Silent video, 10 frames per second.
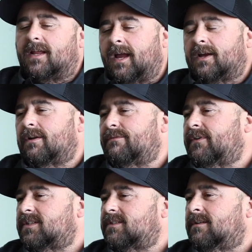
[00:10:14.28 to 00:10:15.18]
I got it
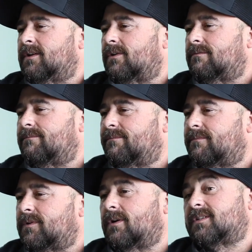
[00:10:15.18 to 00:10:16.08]
fixed, you know,
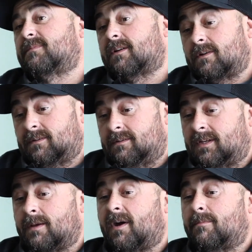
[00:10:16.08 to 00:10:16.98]

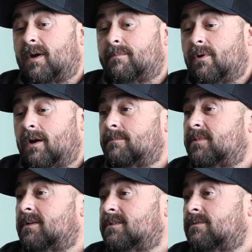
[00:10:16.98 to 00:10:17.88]
came out of my pocket
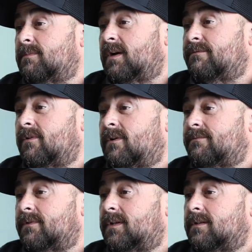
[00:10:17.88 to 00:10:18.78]
because it was my
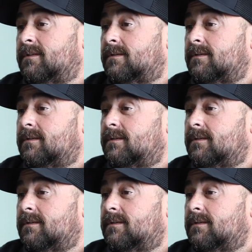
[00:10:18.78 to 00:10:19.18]
fault for hitting the,